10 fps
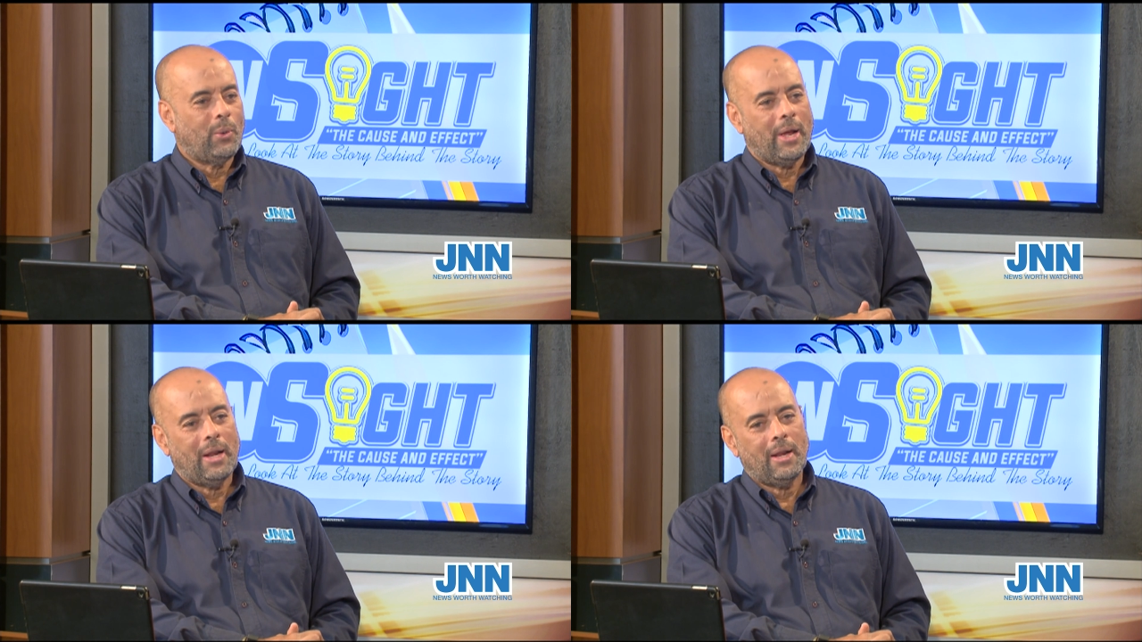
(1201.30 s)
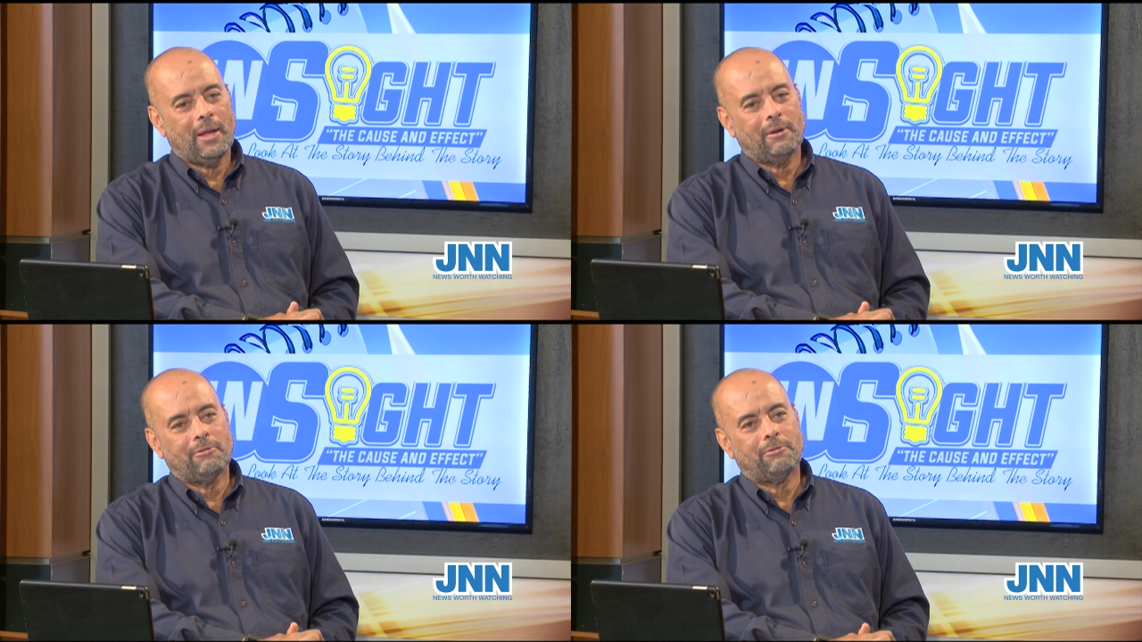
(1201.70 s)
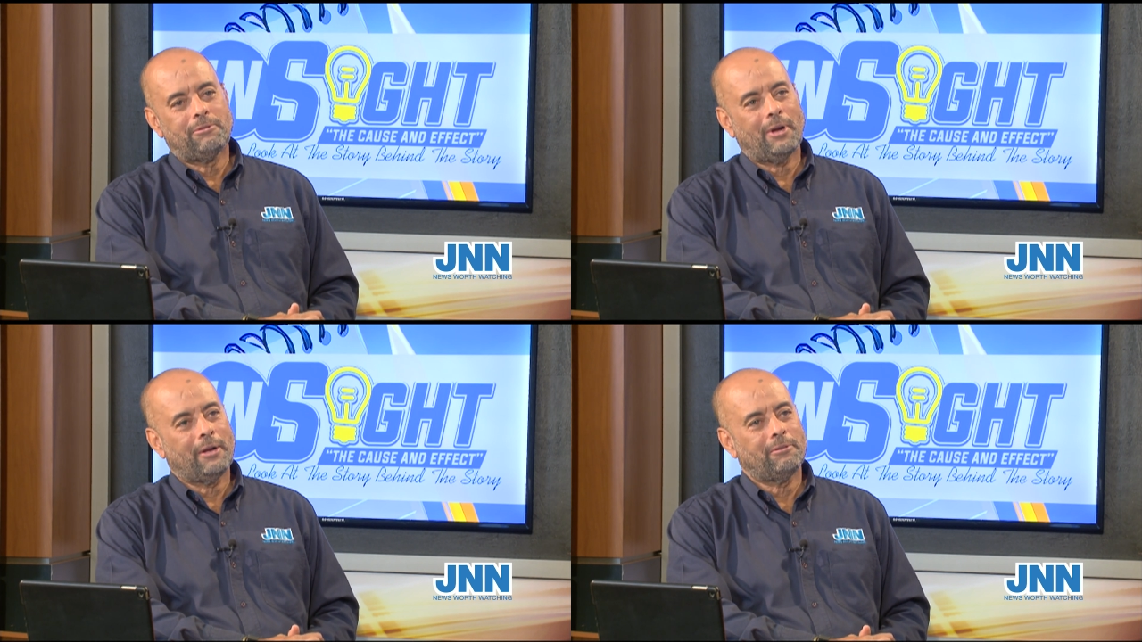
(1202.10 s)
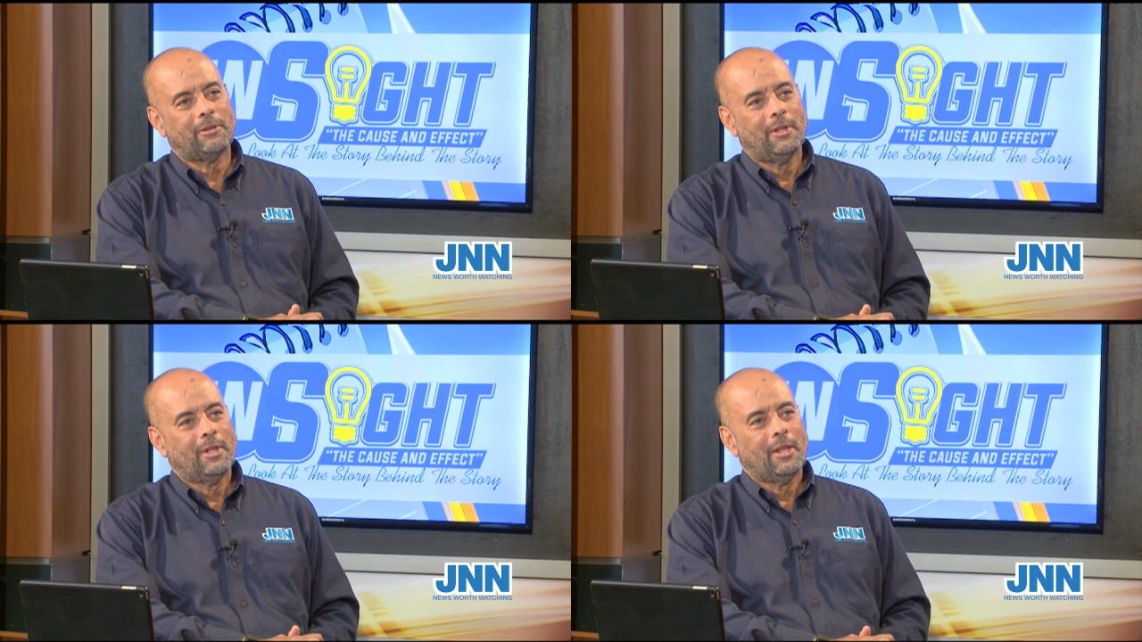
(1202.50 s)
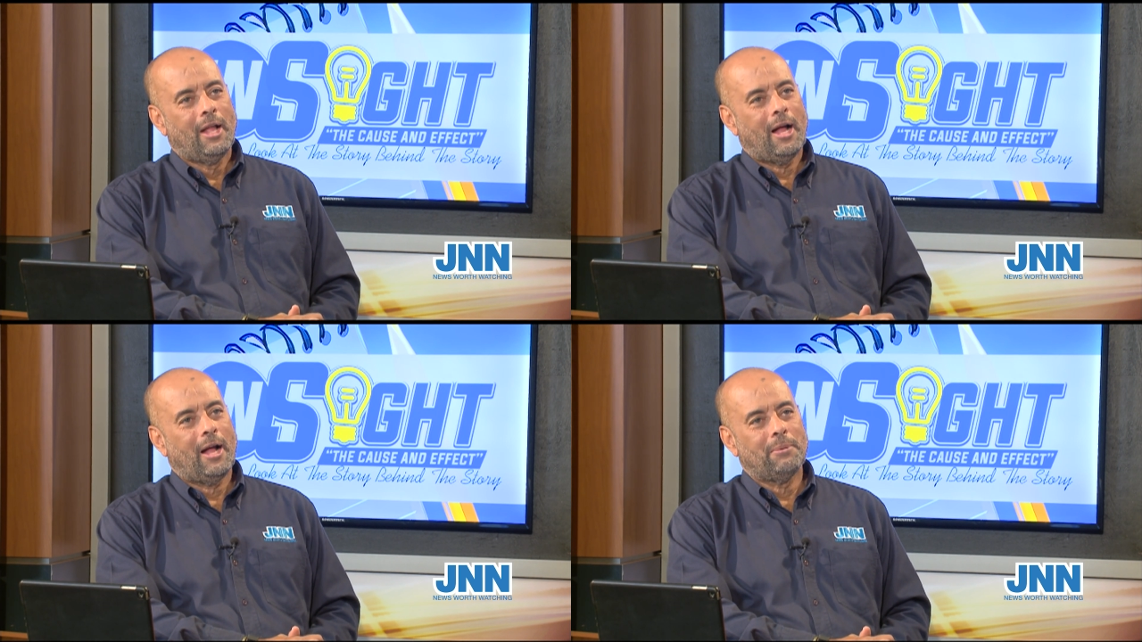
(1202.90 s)
well,
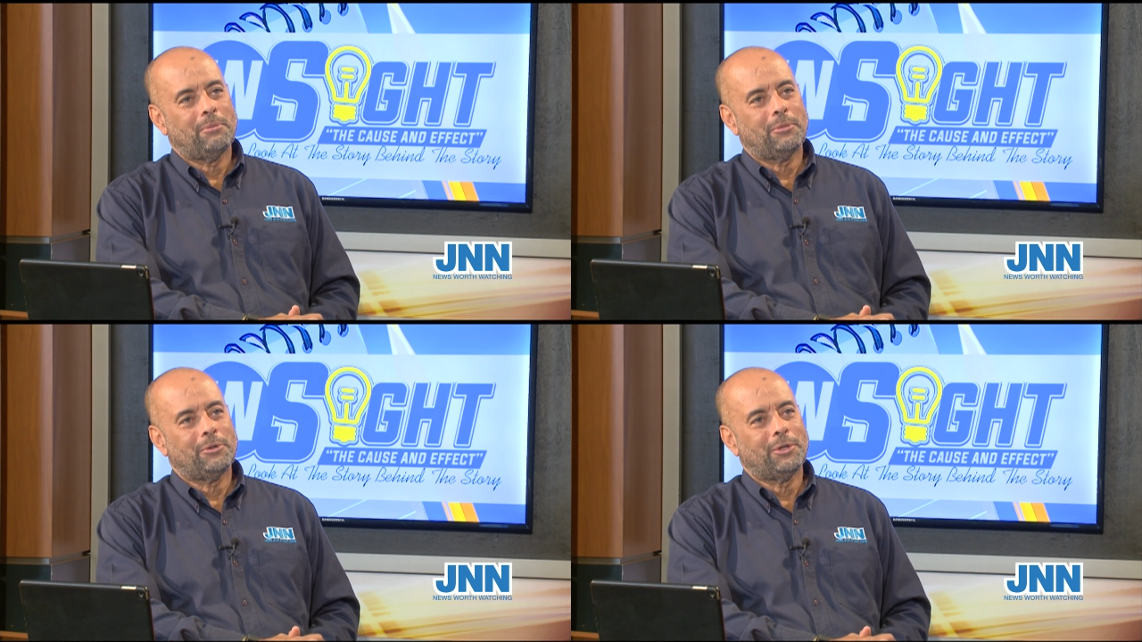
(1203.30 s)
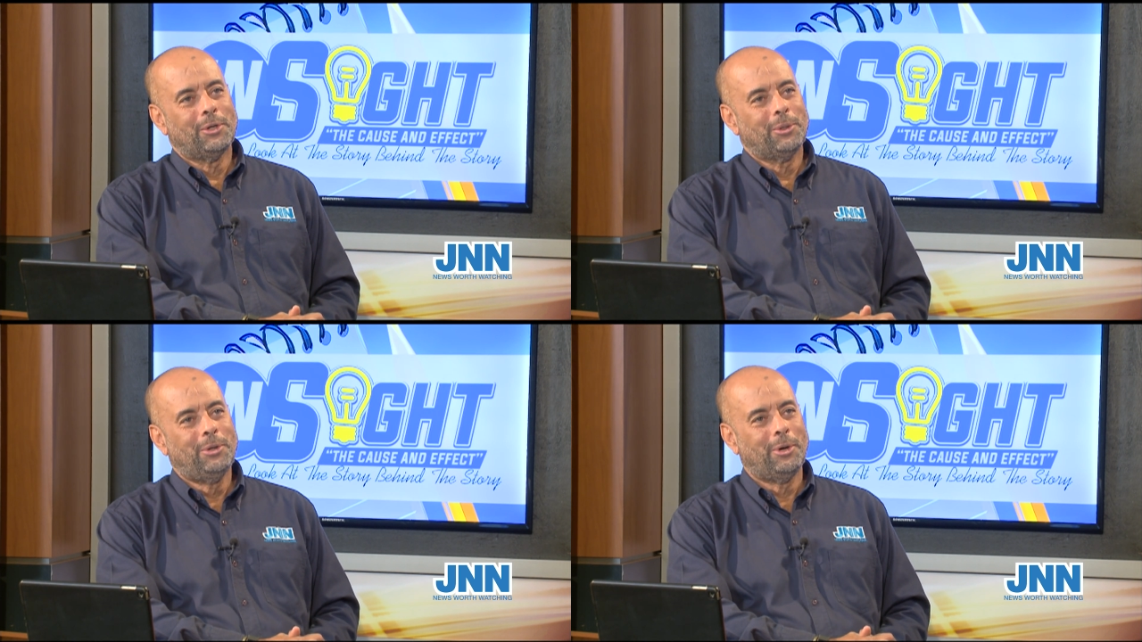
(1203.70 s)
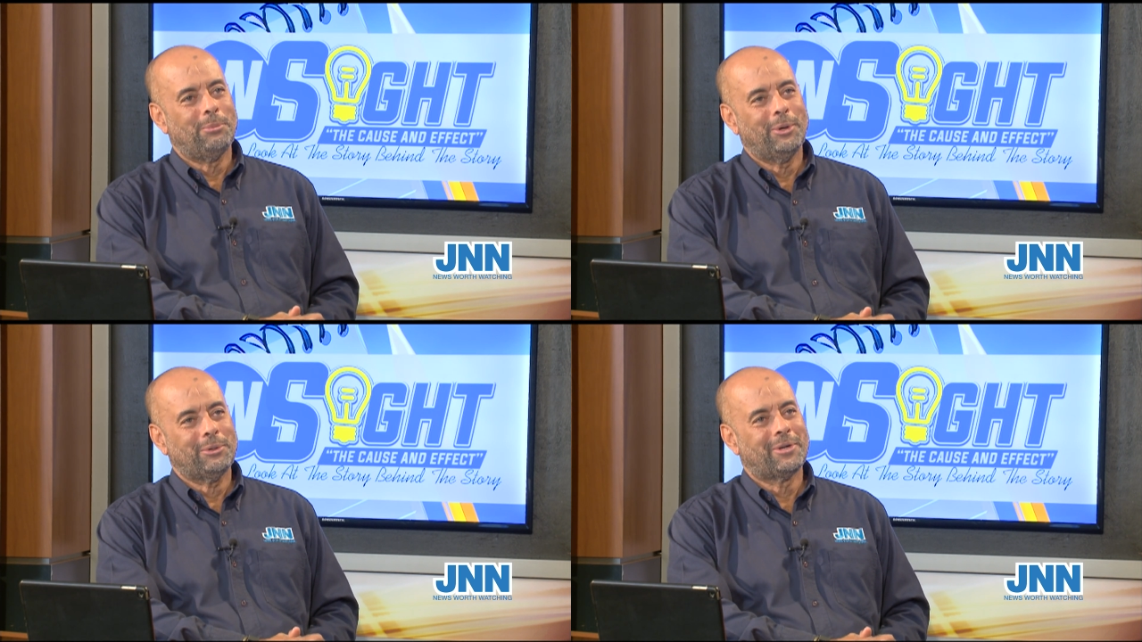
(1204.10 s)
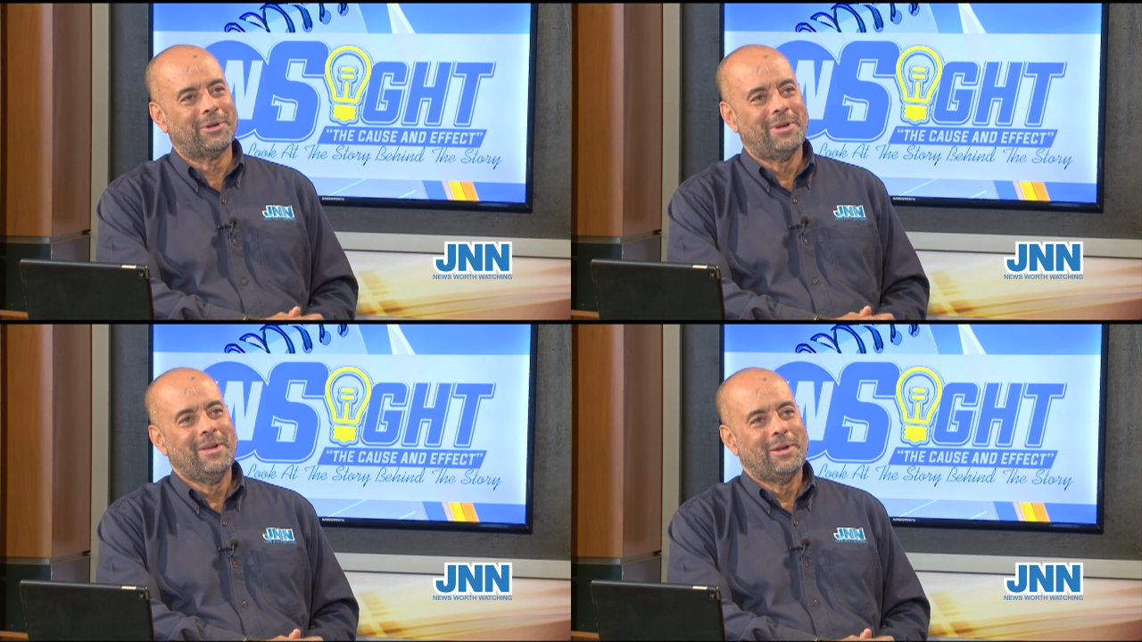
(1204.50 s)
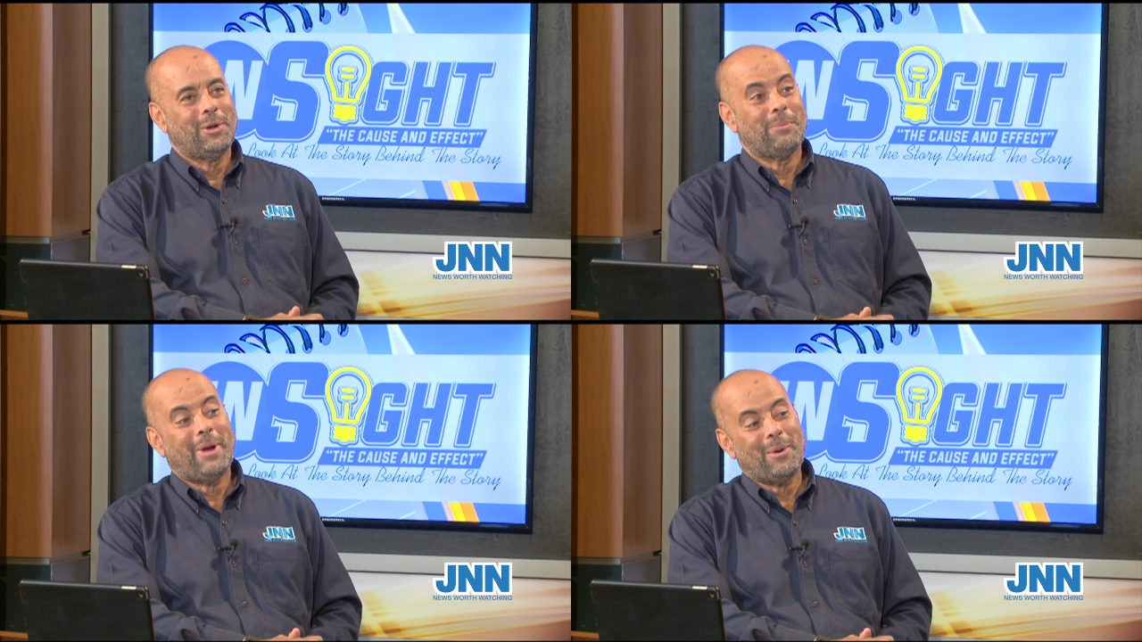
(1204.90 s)
but
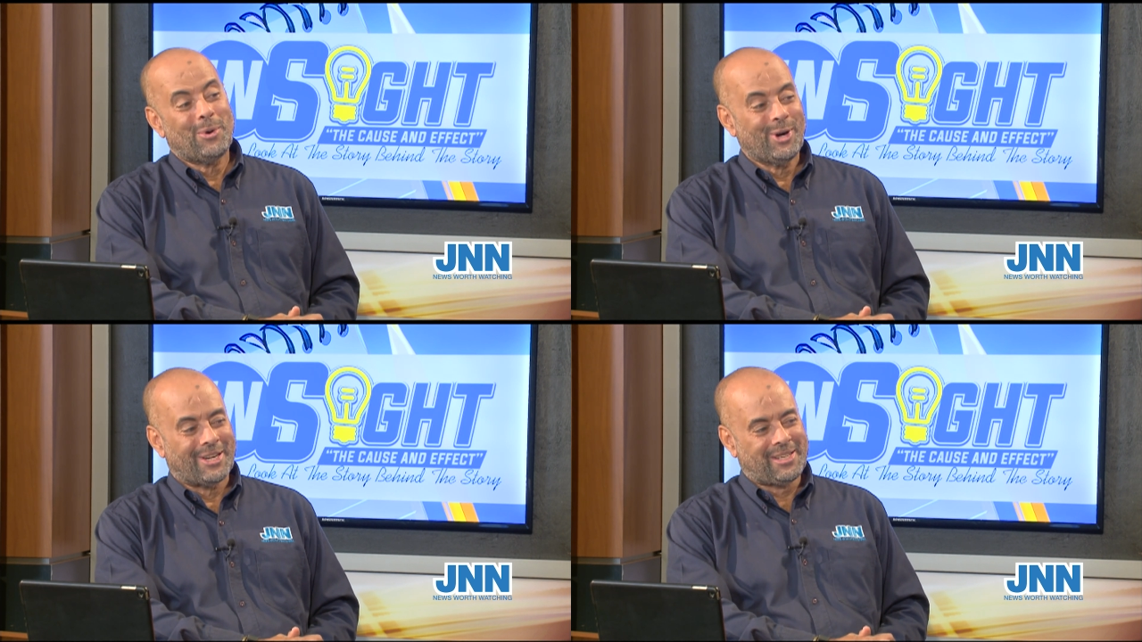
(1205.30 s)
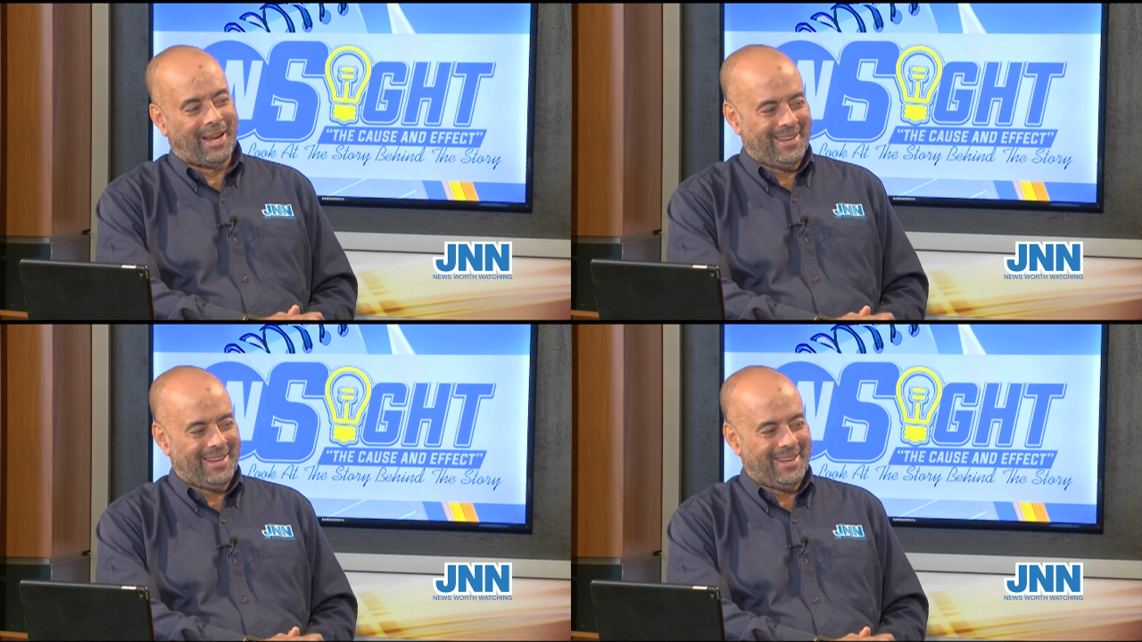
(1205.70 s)
not by works.